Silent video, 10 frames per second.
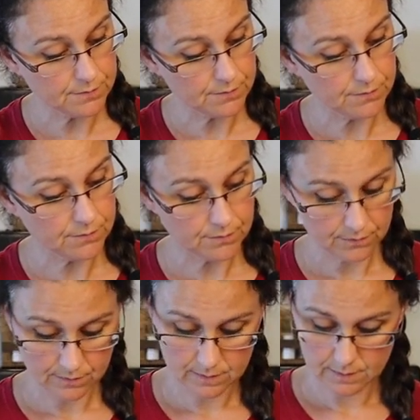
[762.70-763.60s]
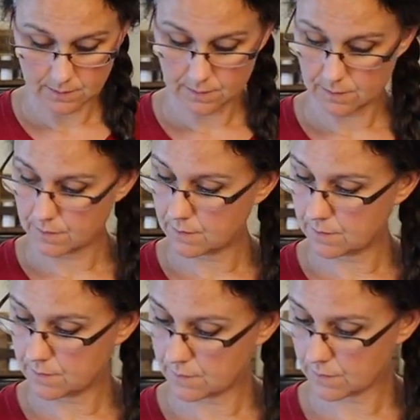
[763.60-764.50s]

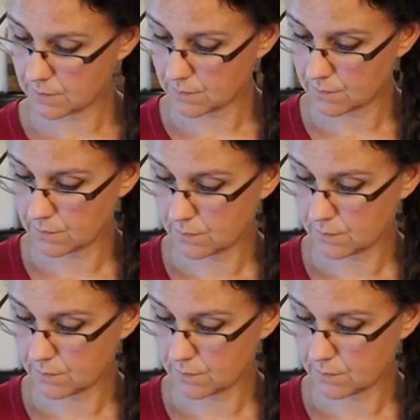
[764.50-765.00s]
(silence)